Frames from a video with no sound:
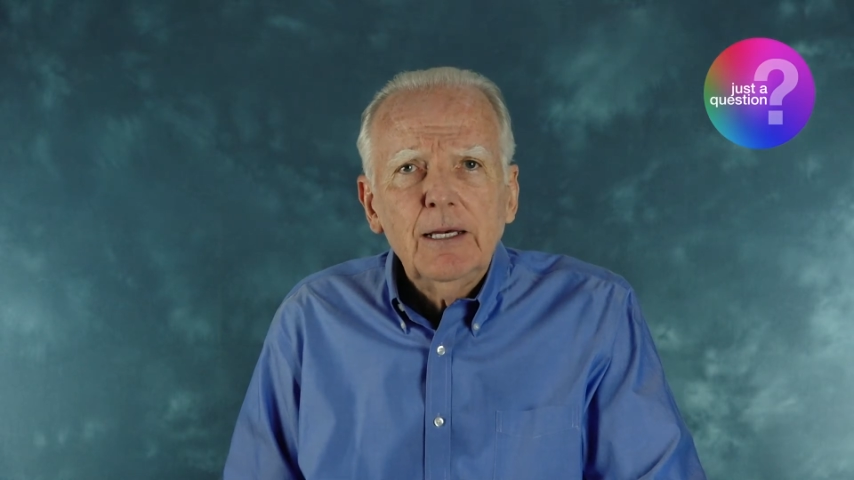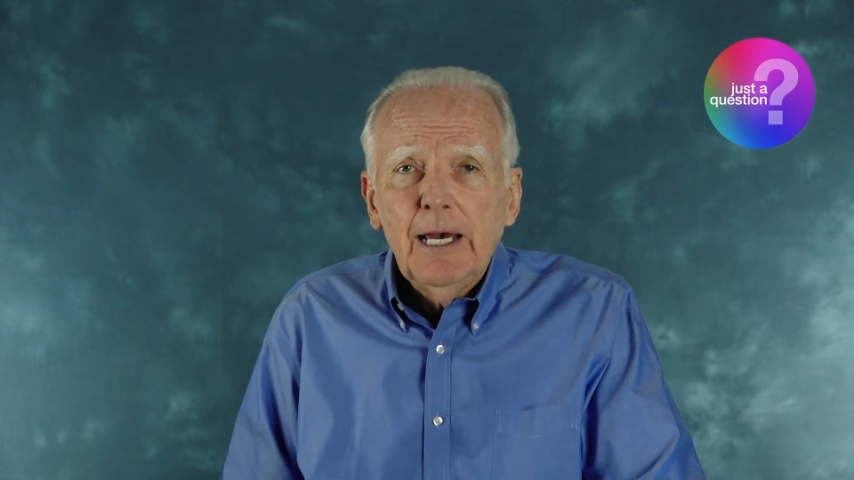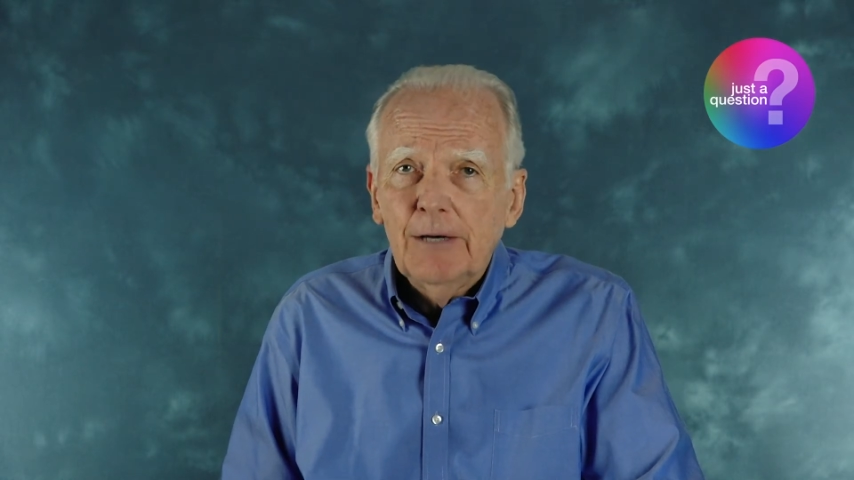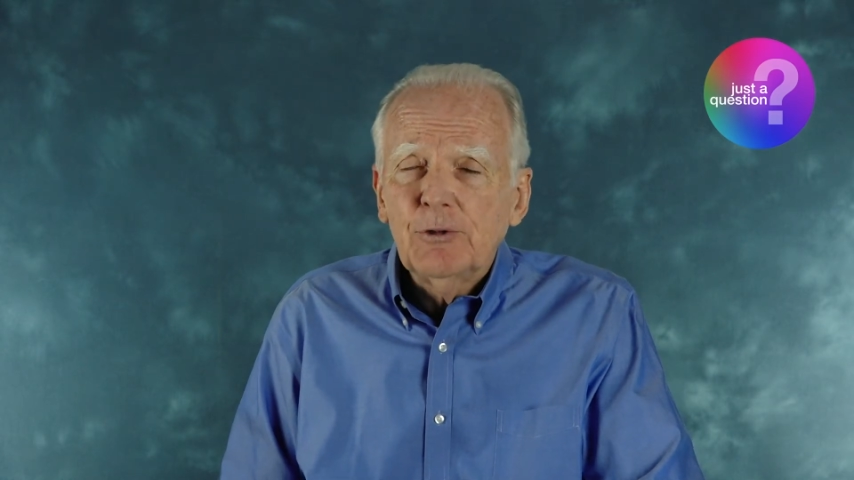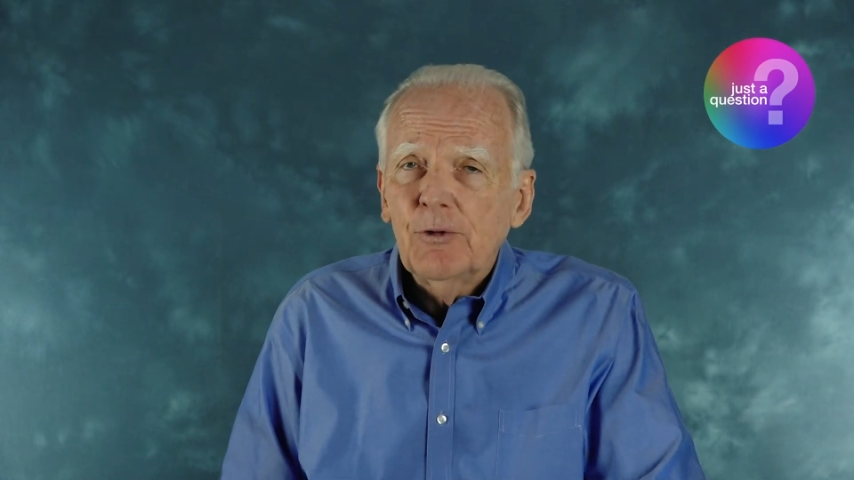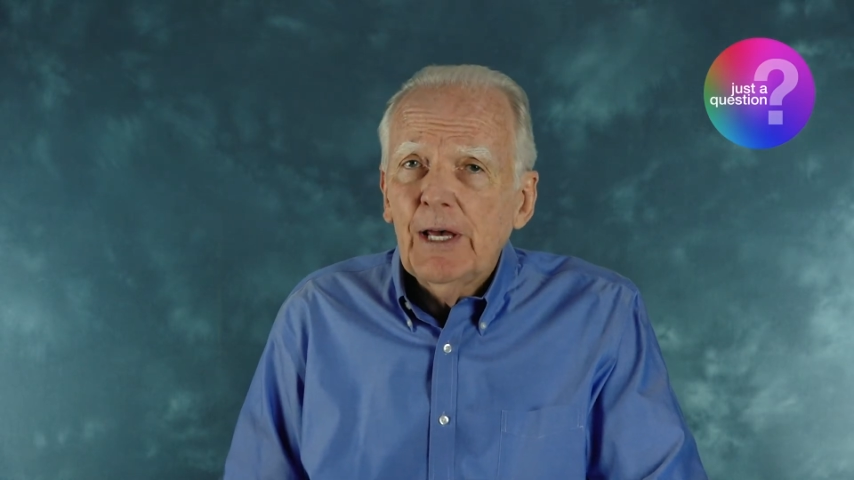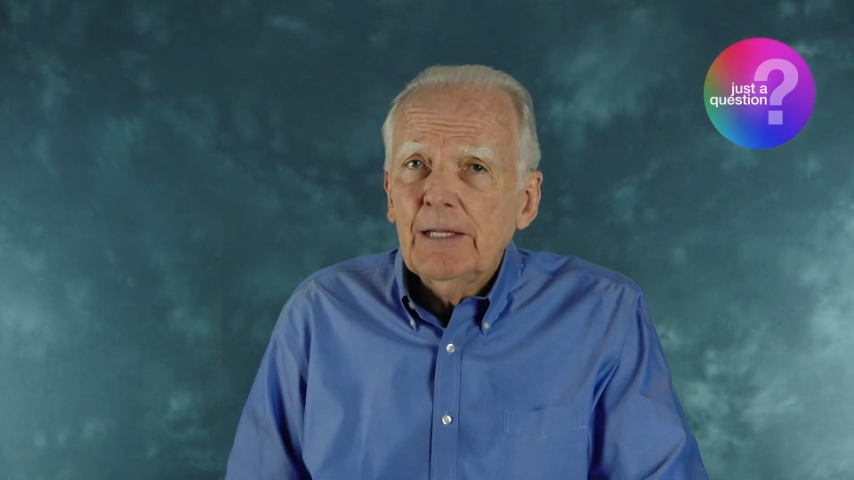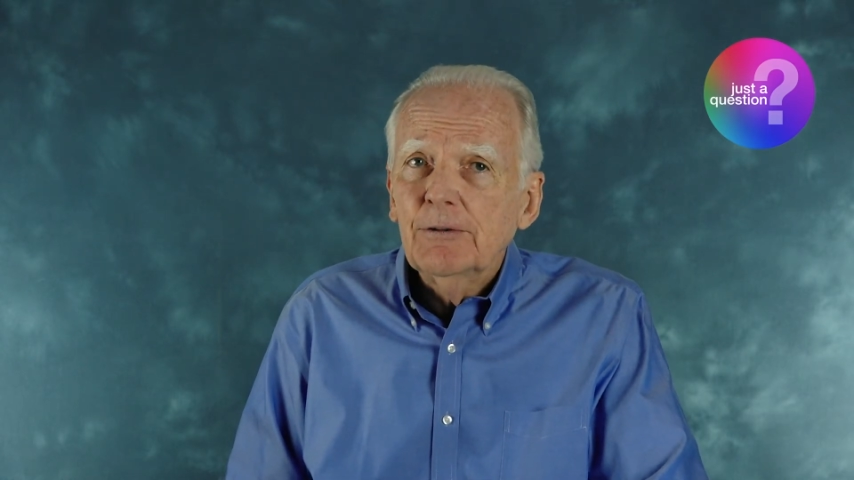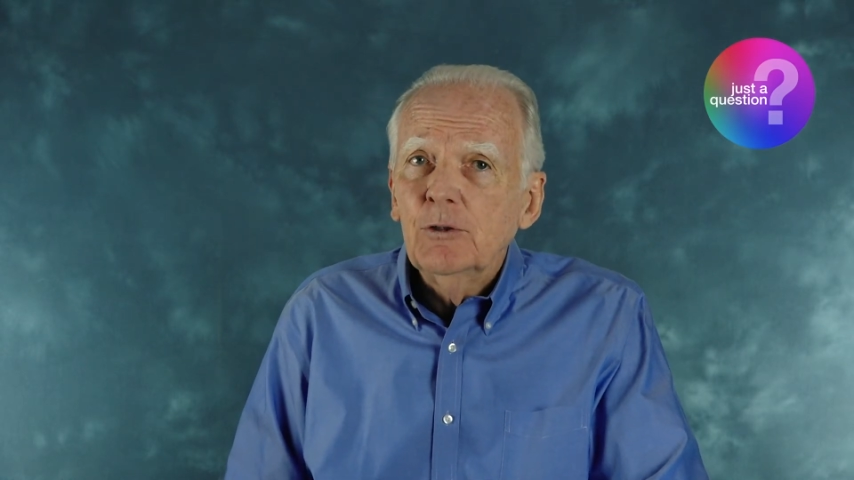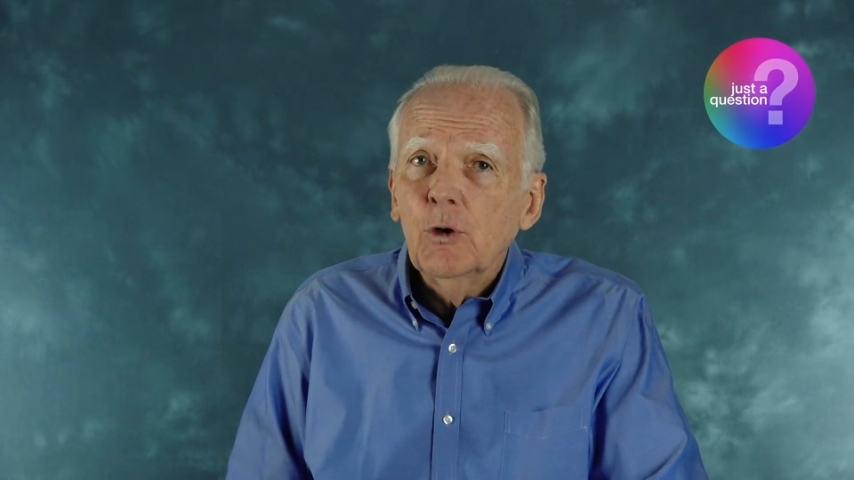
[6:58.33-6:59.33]
After
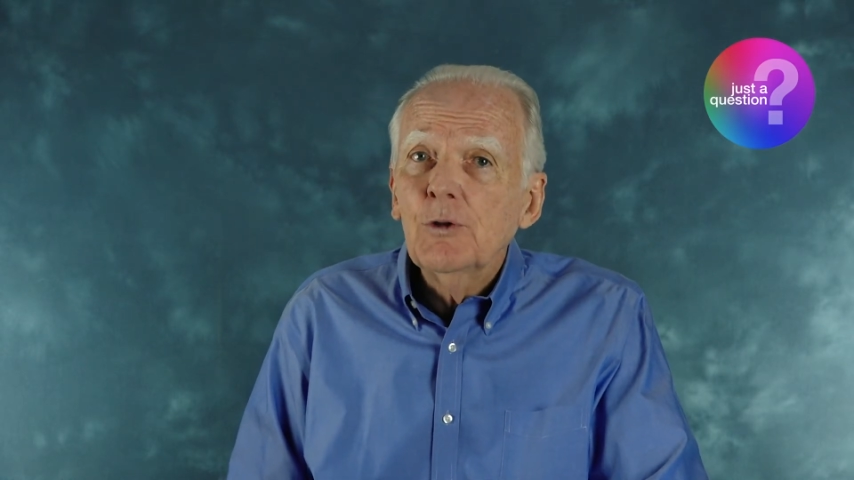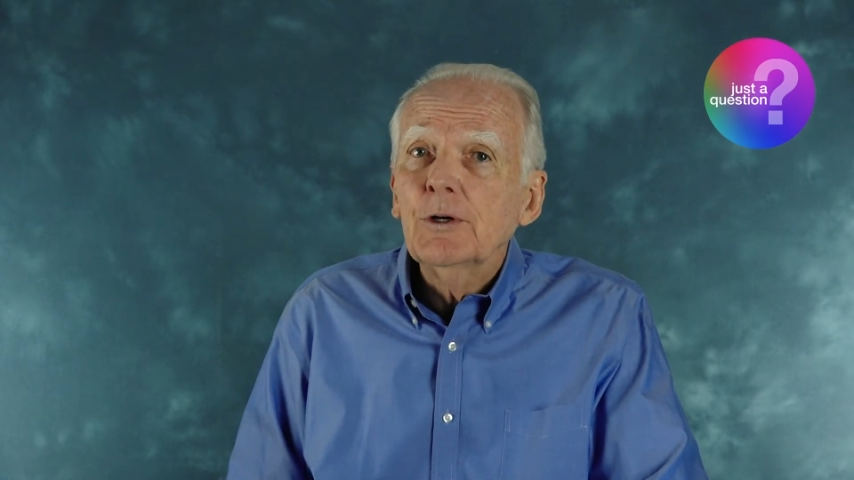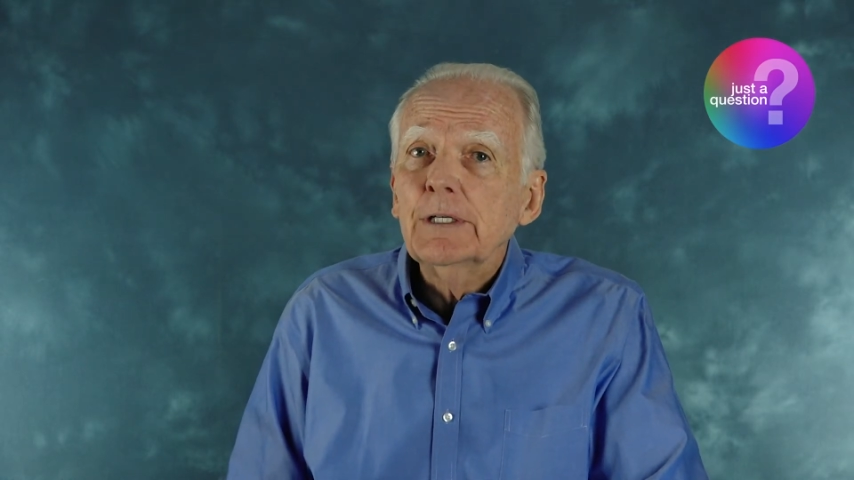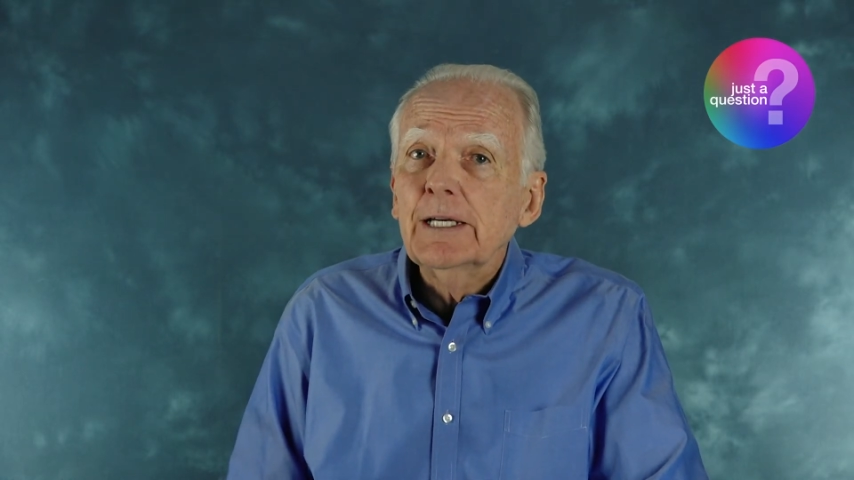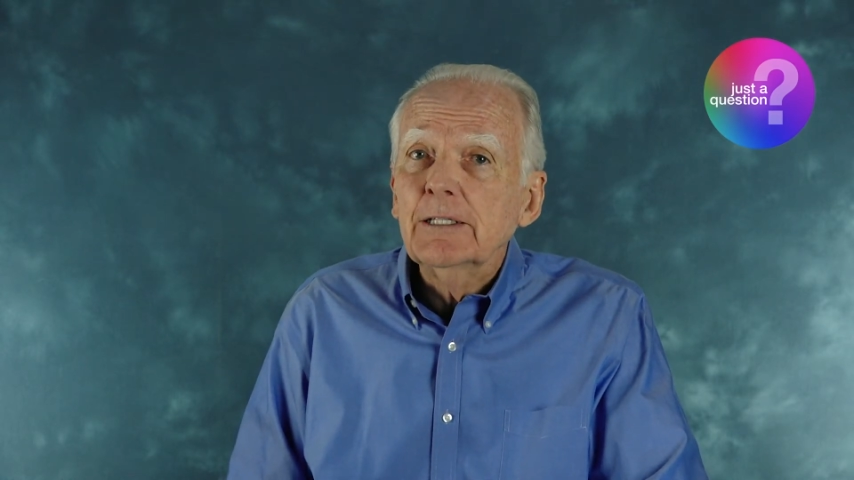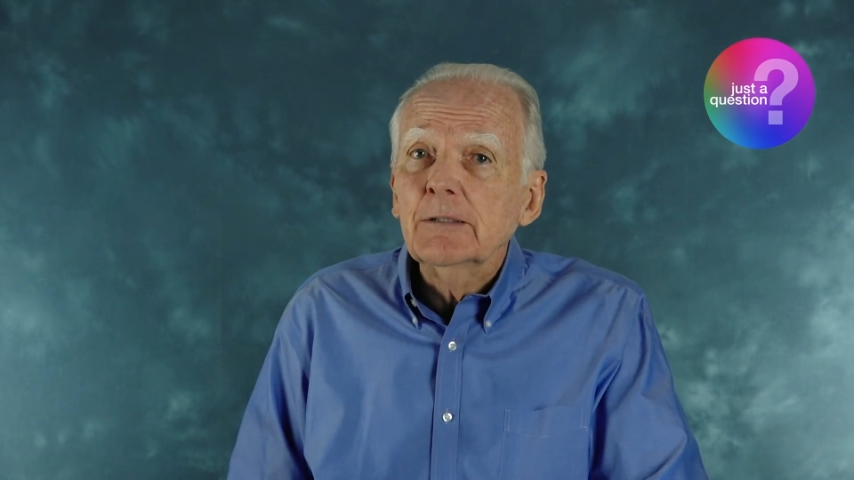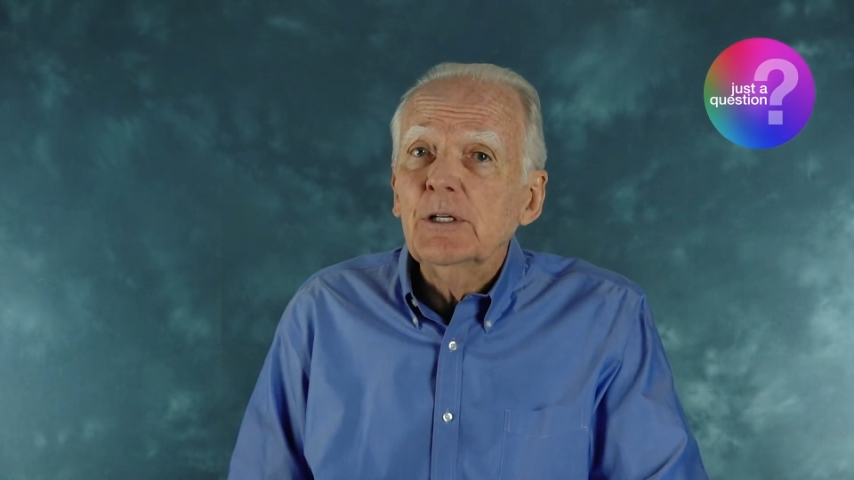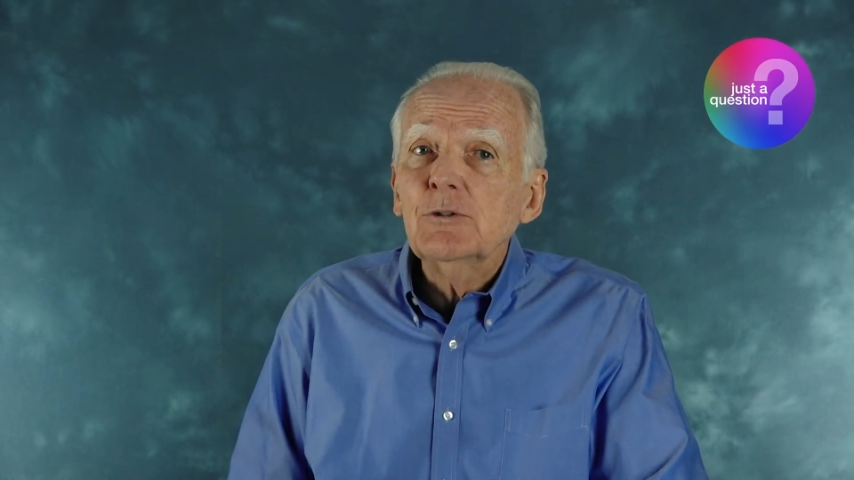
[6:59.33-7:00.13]
that, the northern kingdom,